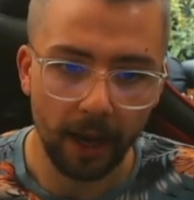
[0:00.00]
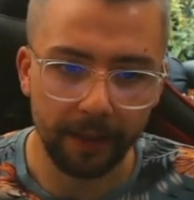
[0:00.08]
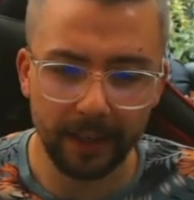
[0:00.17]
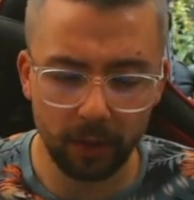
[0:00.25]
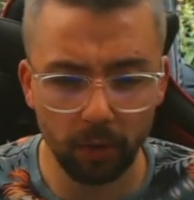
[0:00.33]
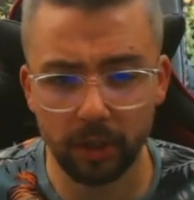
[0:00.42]

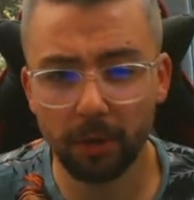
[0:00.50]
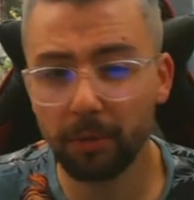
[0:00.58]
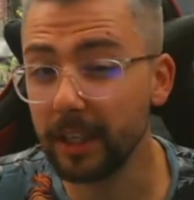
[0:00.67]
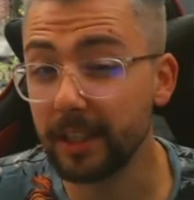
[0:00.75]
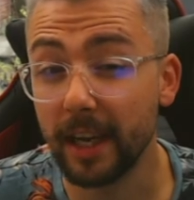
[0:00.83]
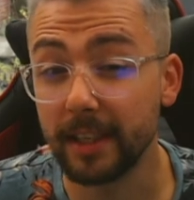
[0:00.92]
And this auto
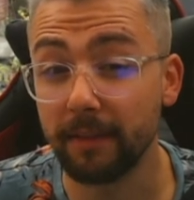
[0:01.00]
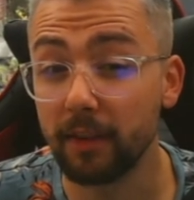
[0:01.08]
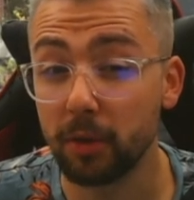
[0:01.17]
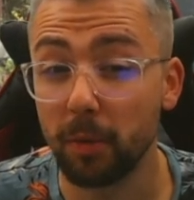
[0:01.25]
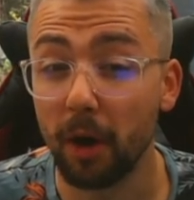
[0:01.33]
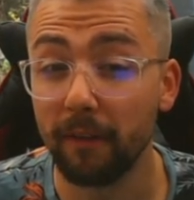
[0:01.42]
resets
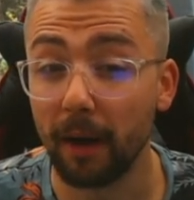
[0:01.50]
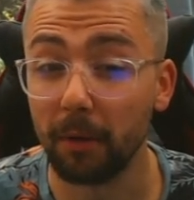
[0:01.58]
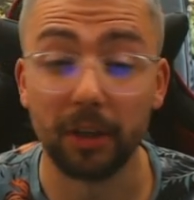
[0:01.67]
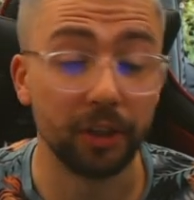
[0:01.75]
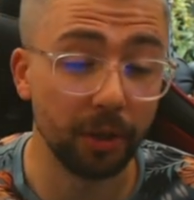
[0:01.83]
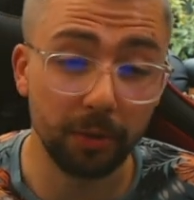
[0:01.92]
every 12
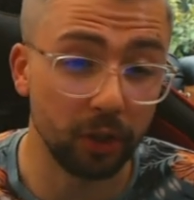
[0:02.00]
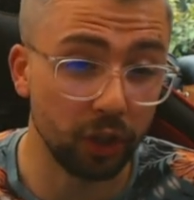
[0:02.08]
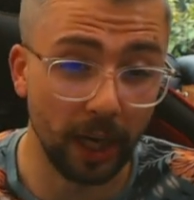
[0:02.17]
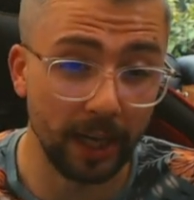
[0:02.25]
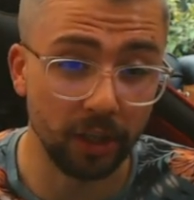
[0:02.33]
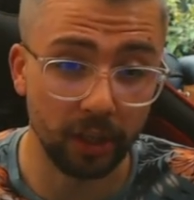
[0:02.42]
hours. You can
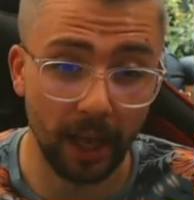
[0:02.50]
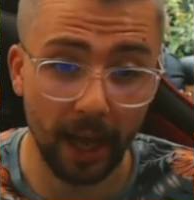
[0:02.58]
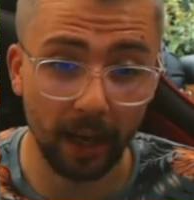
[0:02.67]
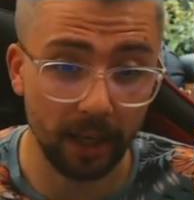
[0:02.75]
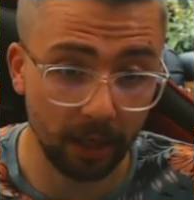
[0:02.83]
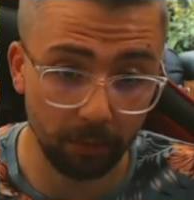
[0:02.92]
change
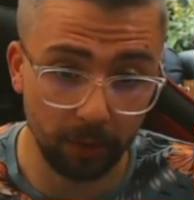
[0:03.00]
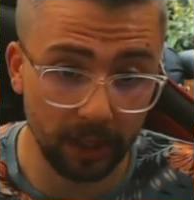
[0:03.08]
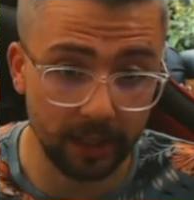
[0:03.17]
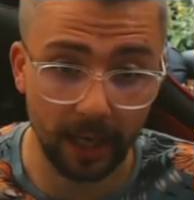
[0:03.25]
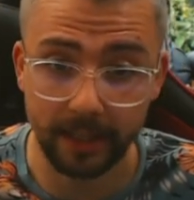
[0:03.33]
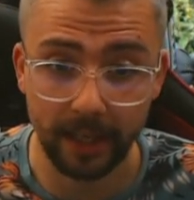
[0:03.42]
that. You can
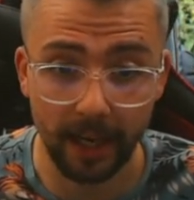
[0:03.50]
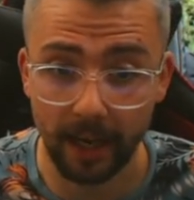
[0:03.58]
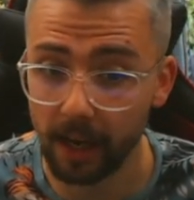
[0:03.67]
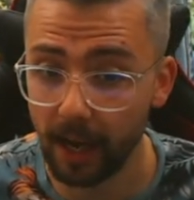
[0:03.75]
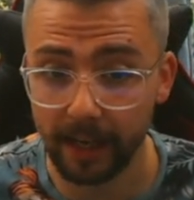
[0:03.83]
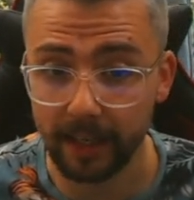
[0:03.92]
reset
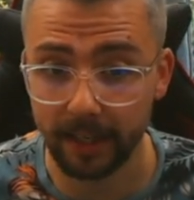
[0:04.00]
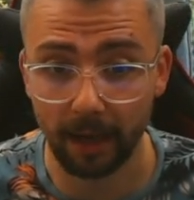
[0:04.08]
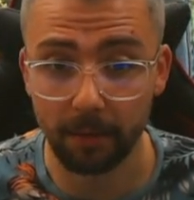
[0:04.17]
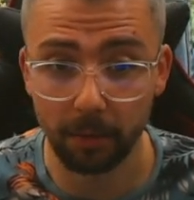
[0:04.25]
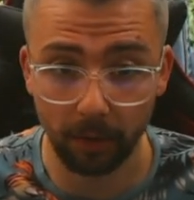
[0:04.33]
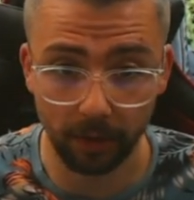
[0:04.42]
it
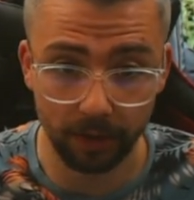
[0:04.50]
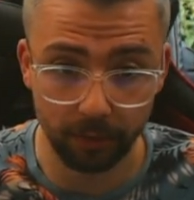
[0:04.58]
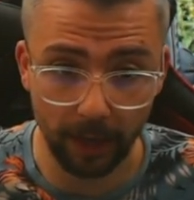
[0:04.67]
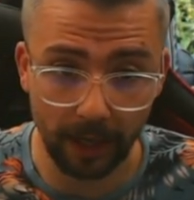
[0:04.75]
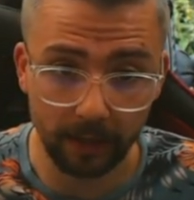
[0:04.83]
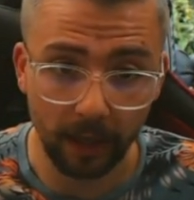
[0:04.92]
anytime you want
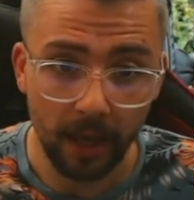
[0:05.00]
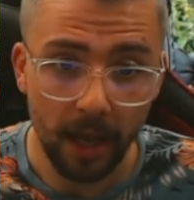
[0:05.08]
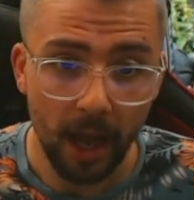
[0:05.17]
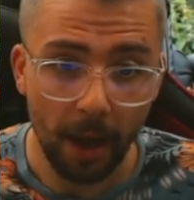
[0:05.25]
as well.